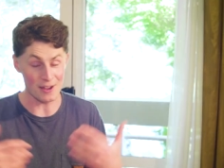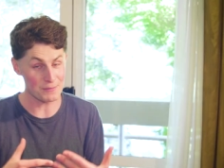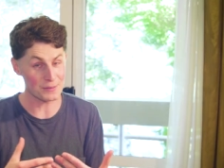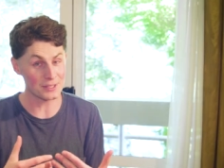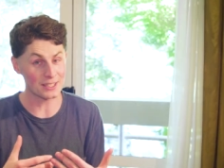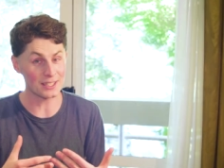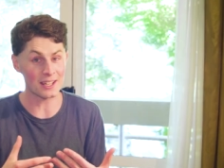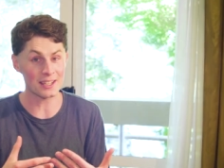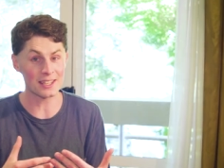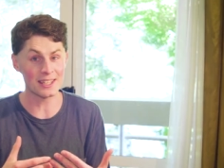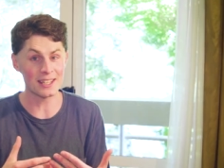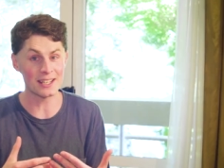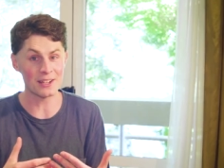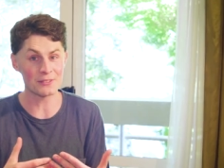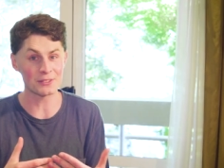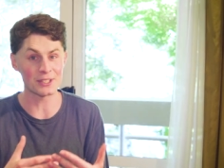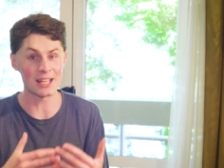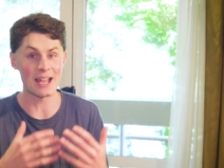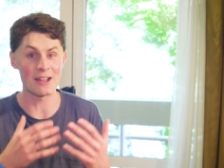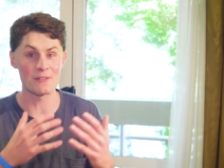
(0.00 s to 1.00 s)
I've been lucky
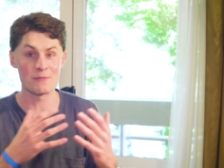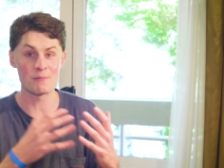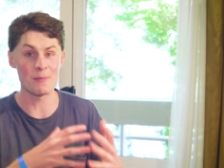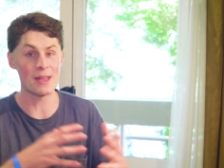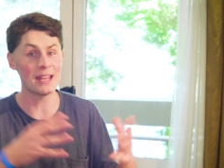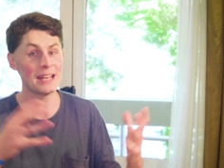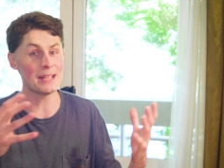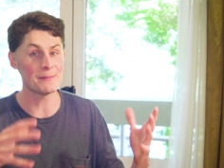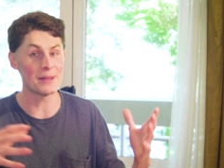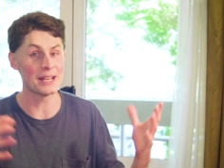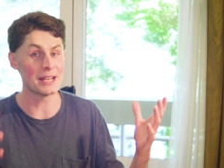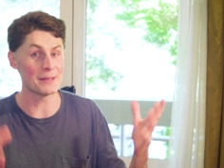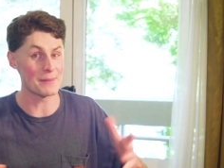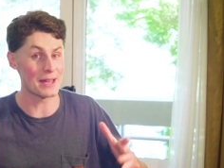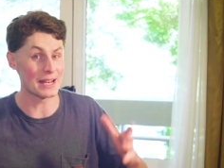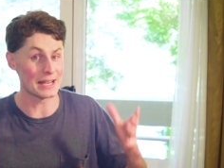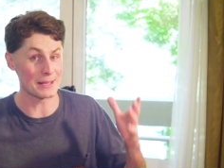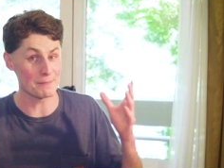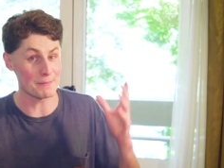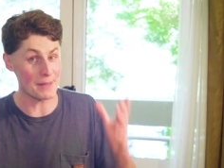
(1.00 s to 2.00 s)
enough to have many, many,
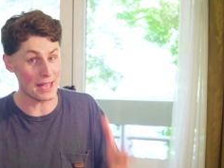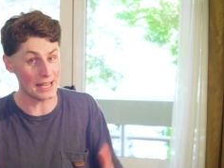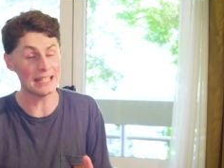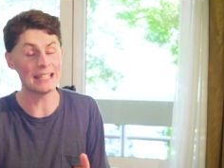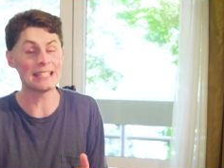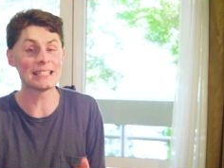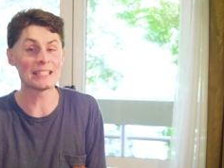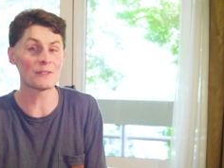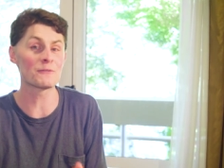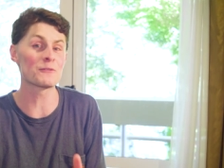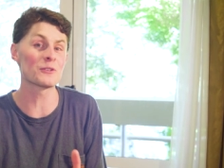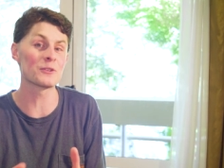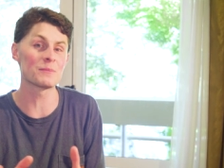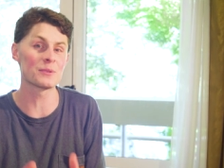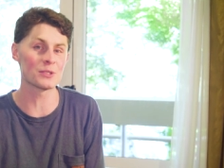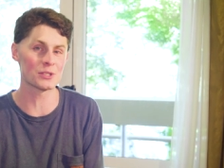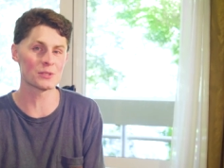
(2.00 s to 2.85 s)
many, many different